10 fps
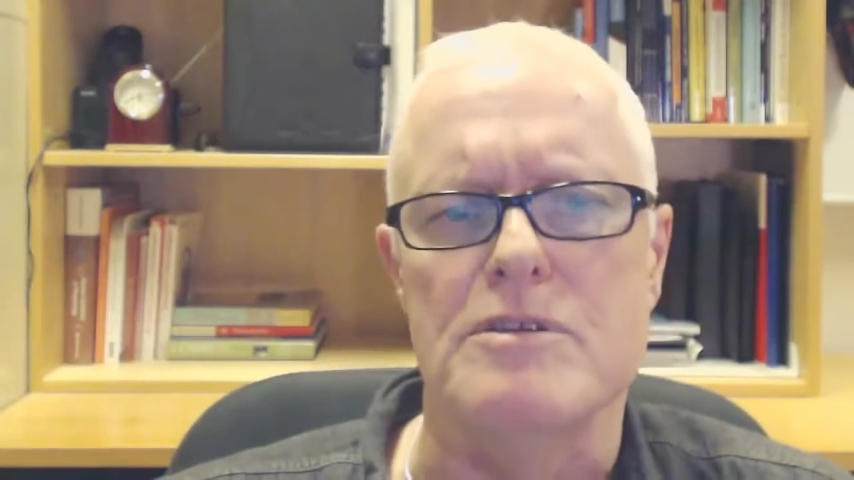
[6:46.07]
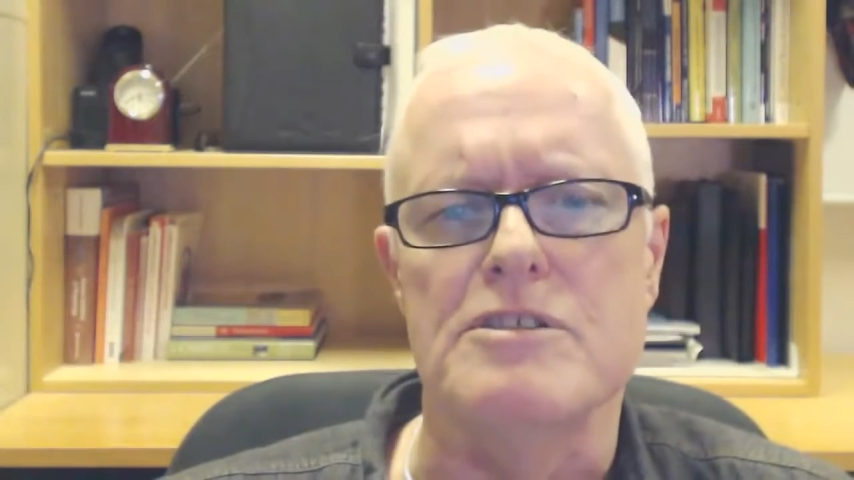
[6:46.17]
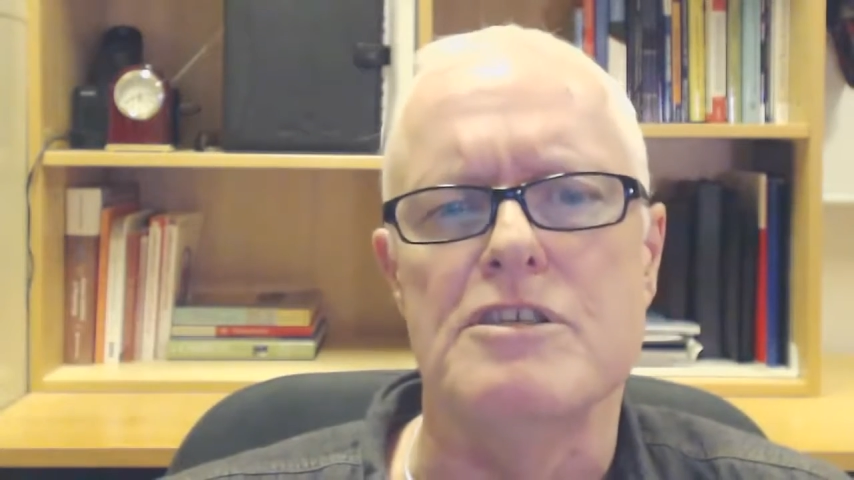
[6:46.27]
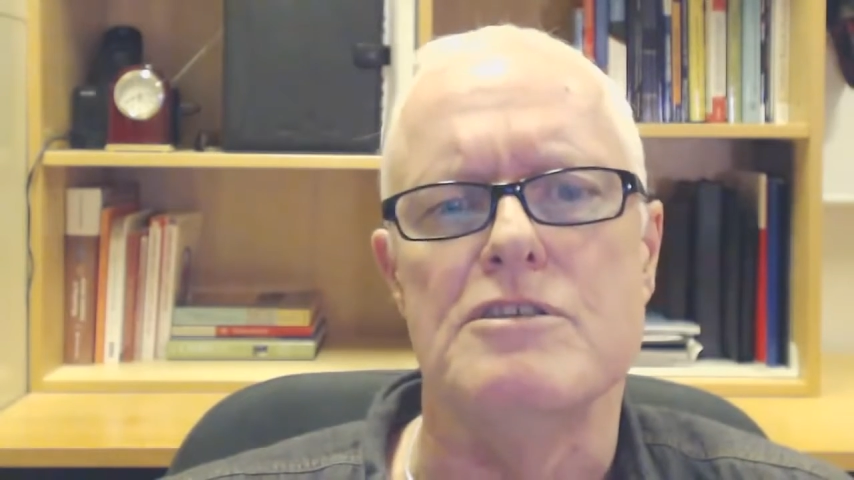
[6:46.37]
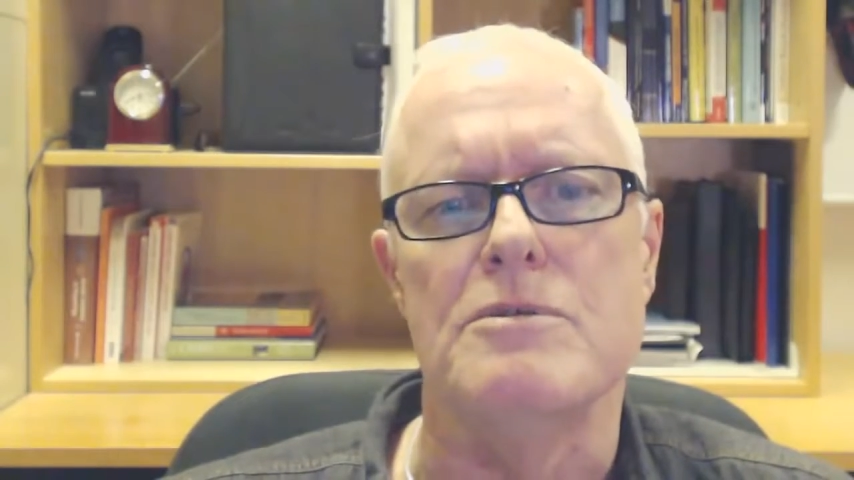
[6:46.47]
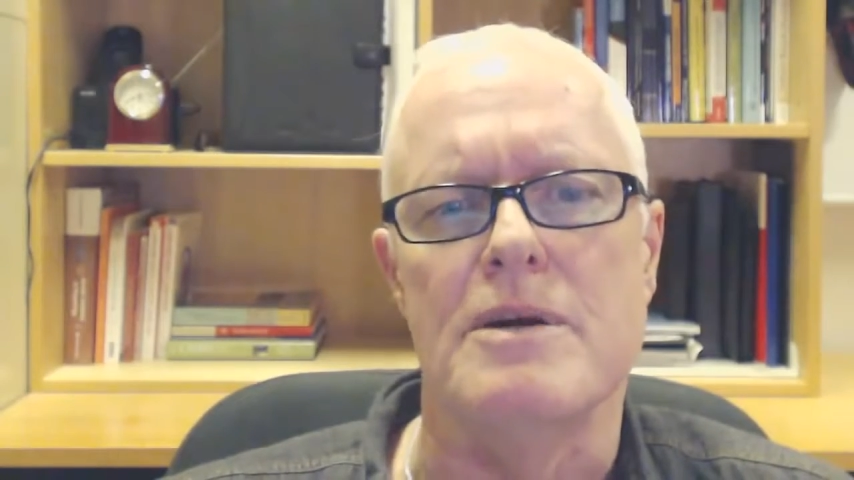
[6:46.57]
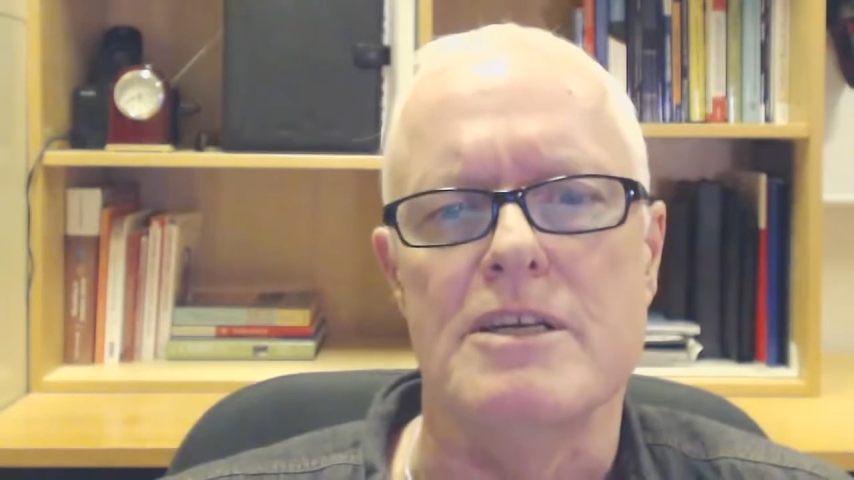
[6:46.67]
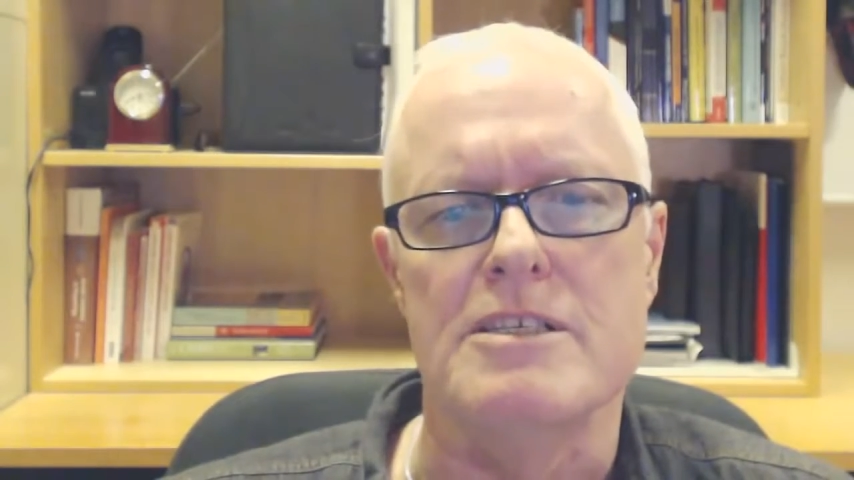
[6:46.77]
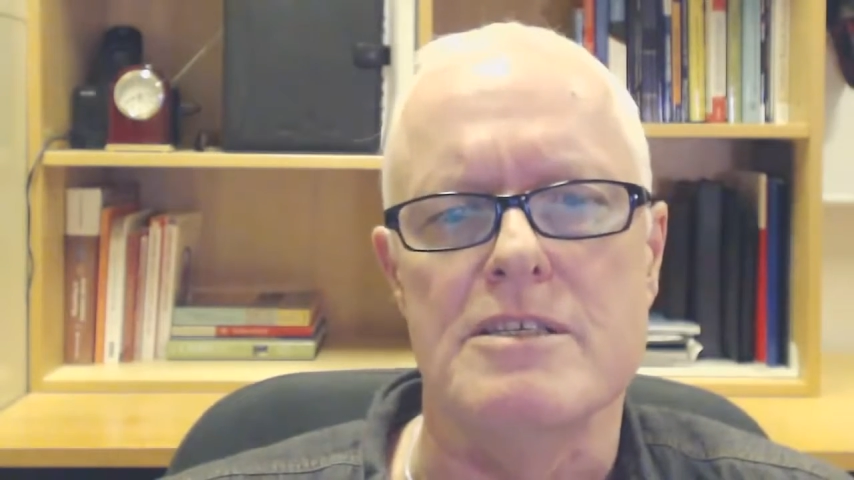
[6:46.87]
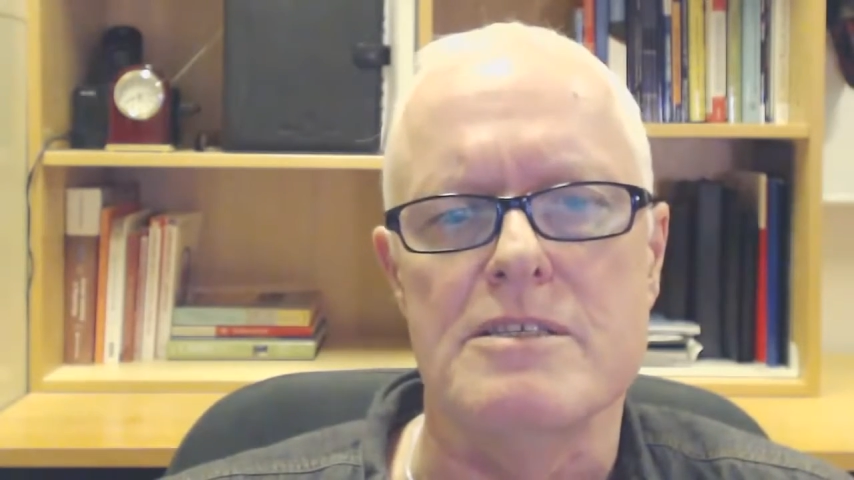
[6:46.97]
on
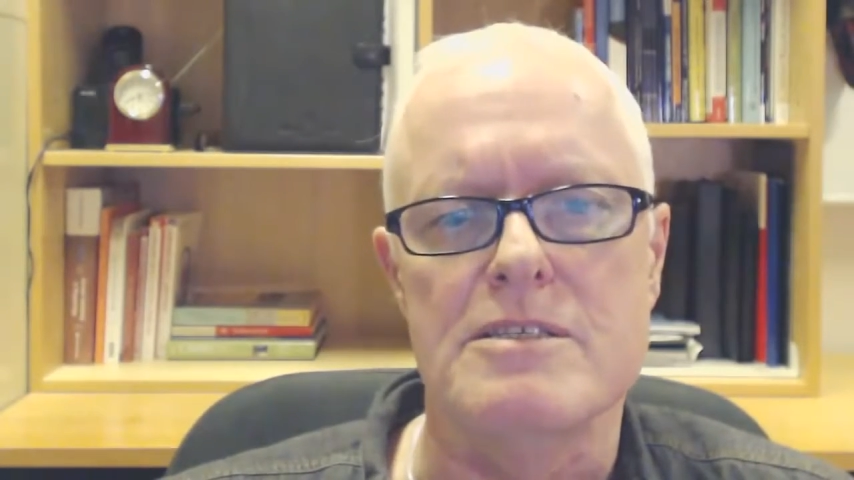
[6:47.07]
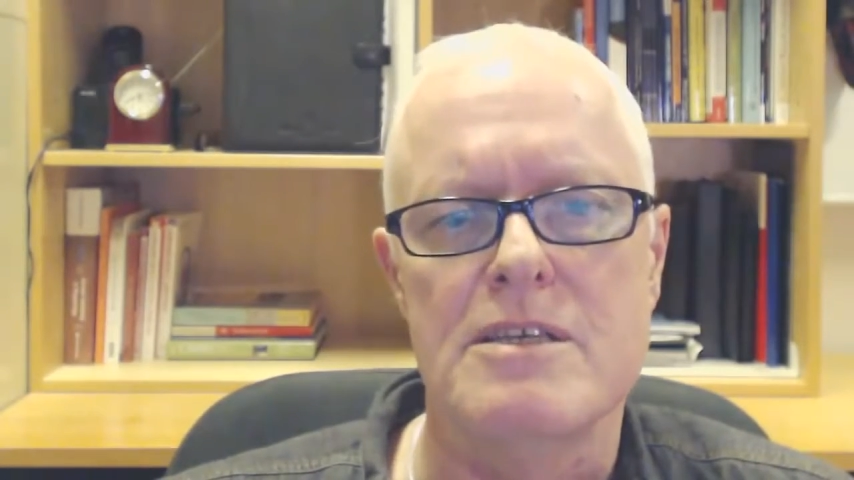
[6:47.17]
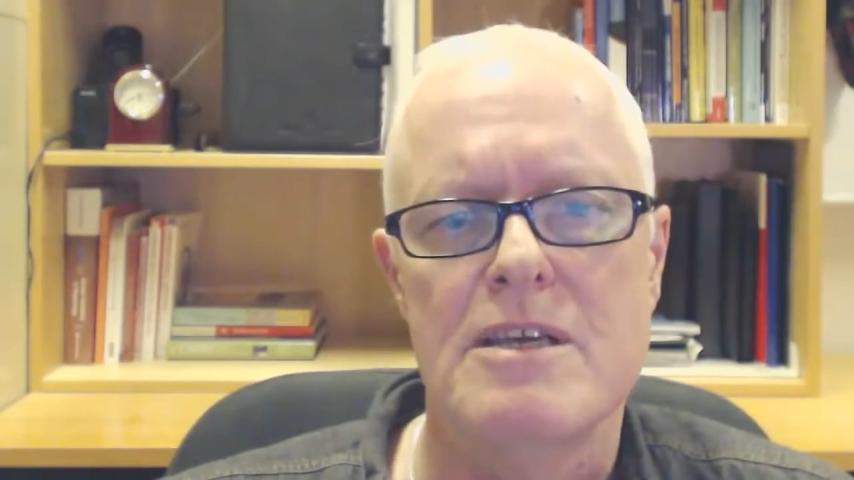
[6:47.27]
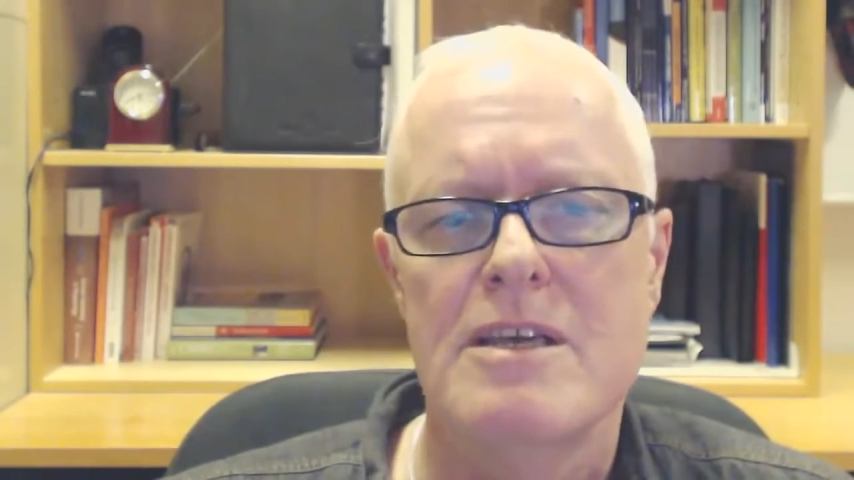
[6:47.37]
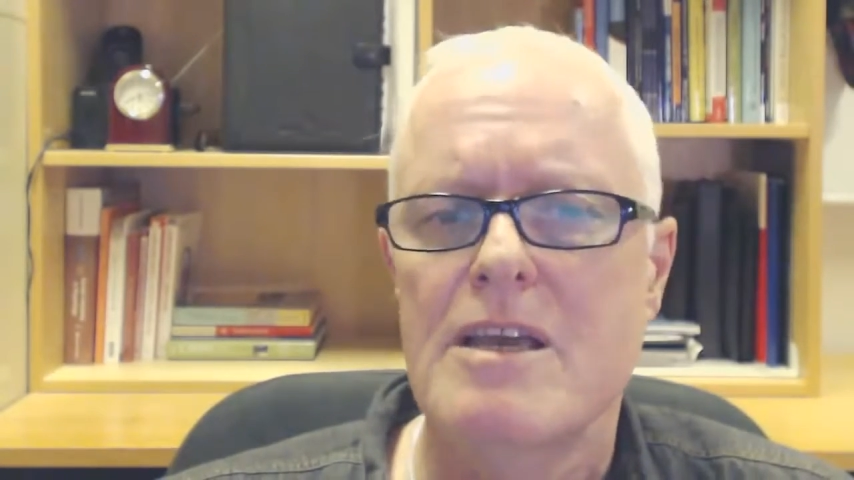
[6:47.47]
situations.